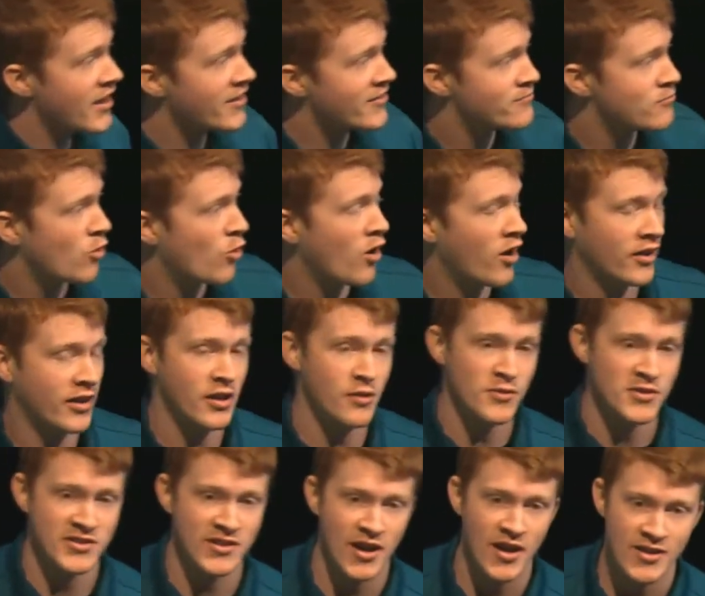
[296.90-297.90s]
of Milwaukee,
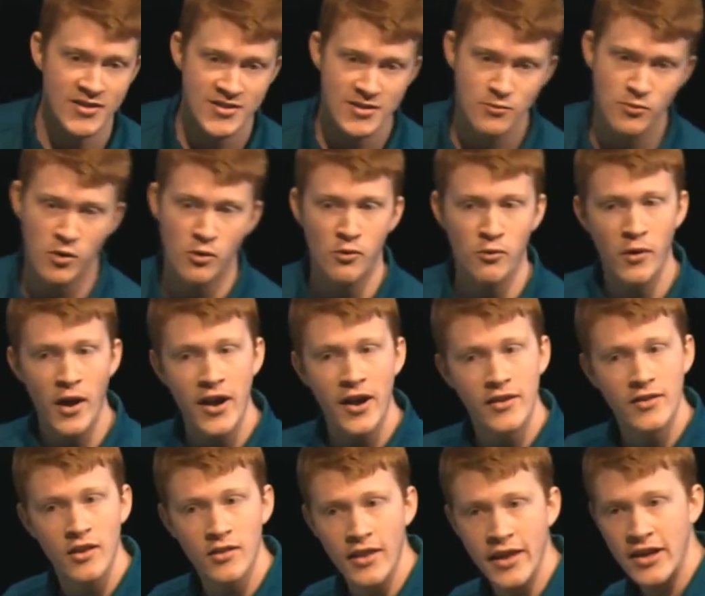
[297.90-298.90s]
Wisconsin. We're right on
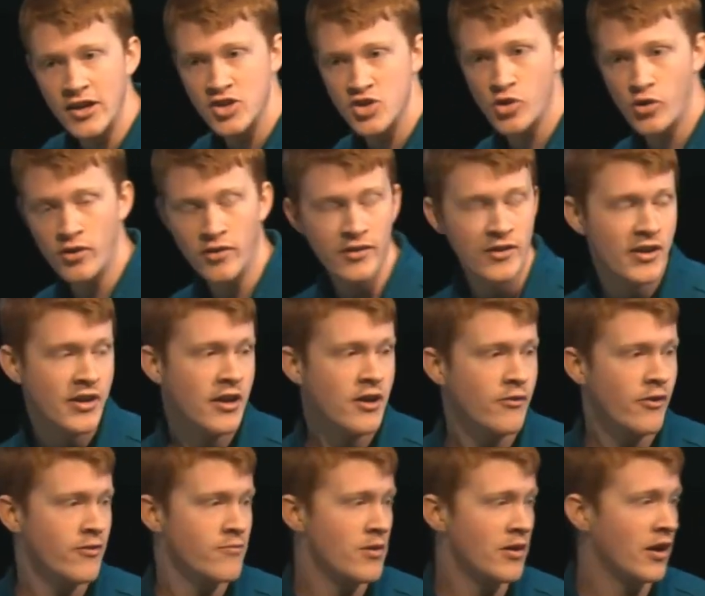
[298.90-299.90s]
the lake shore. We
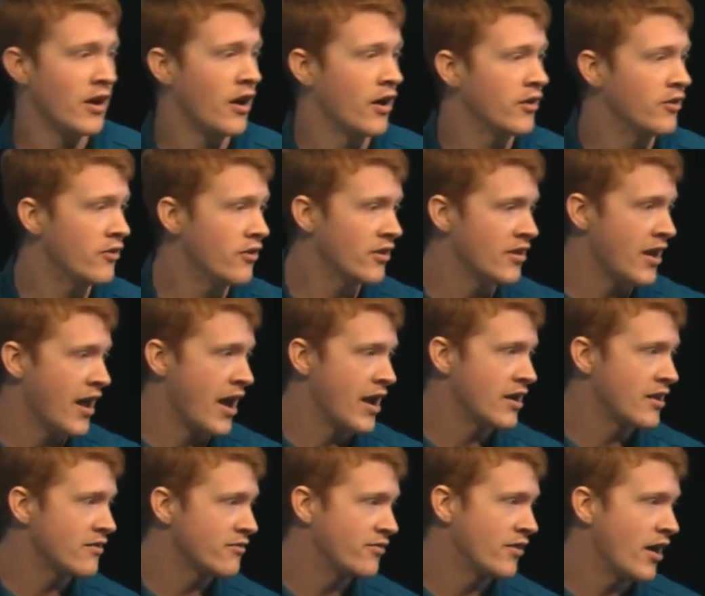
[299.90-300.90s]
have about
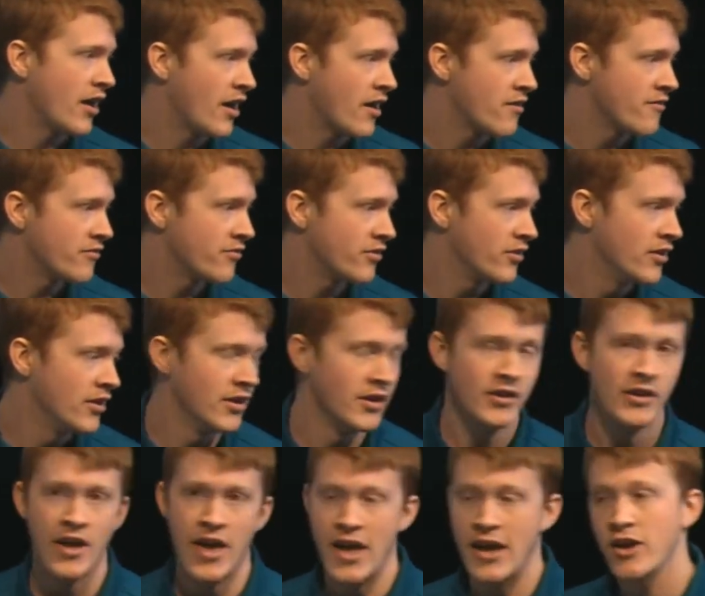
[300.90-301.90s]
185
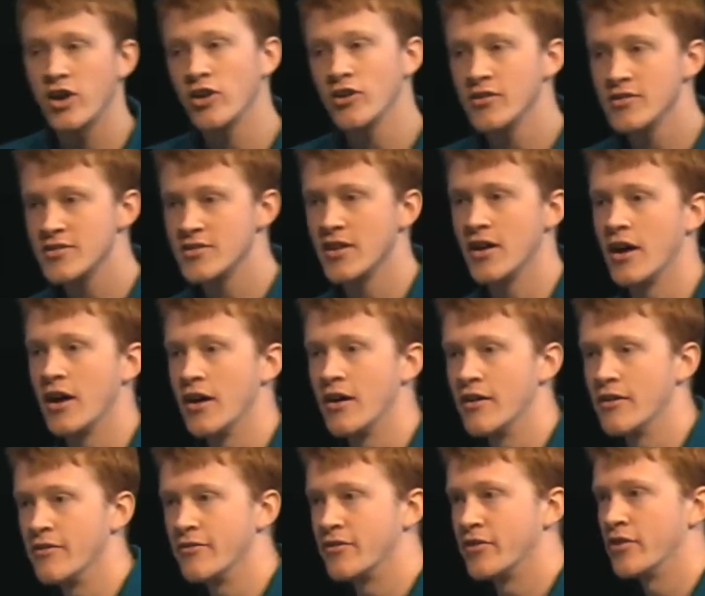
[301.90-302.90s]
acres
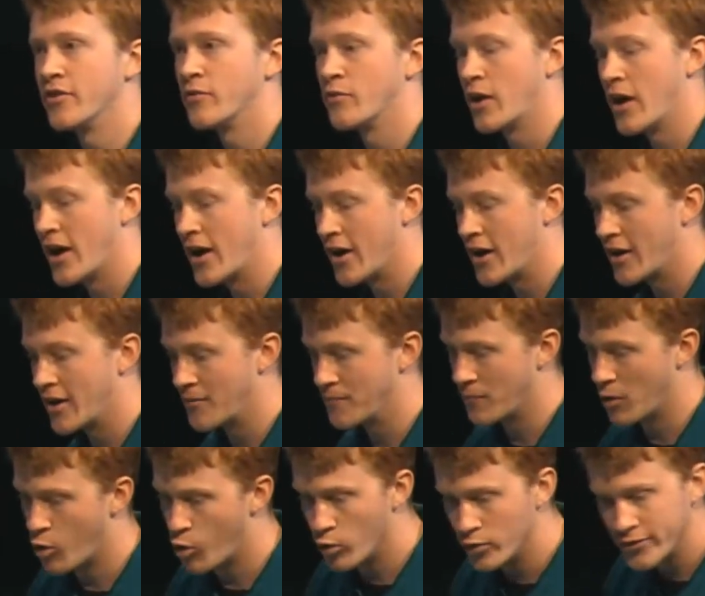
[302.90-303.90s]
of
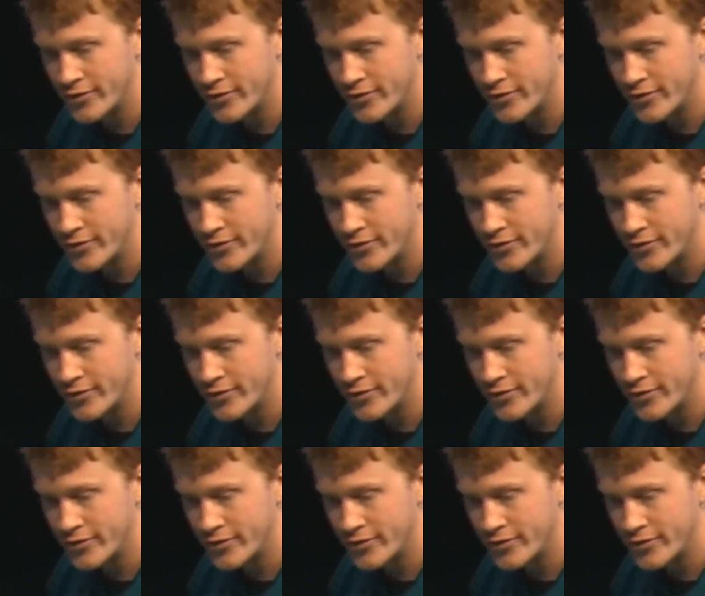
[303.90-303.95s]
old